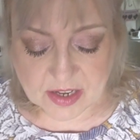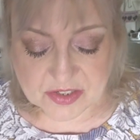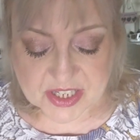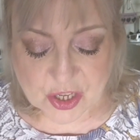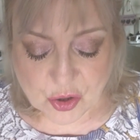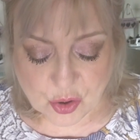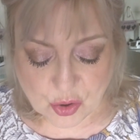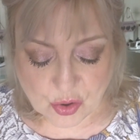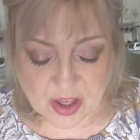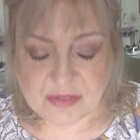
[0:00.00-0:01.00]

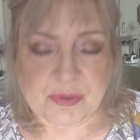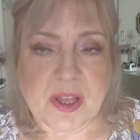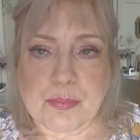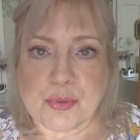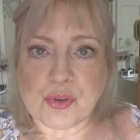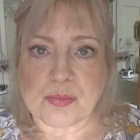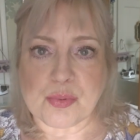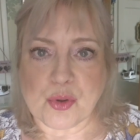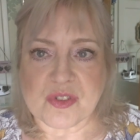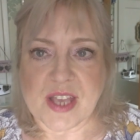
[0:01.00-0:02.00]
Dior have
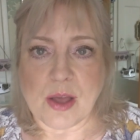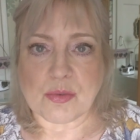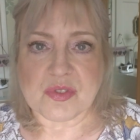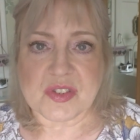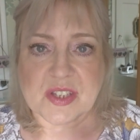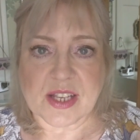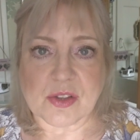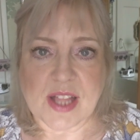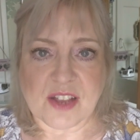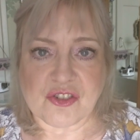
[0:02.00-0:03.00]
brought out
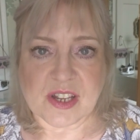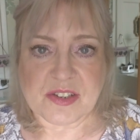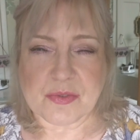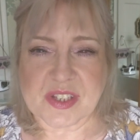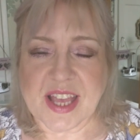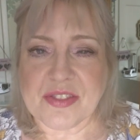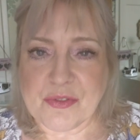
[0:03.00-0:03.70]
single eyeshadows again.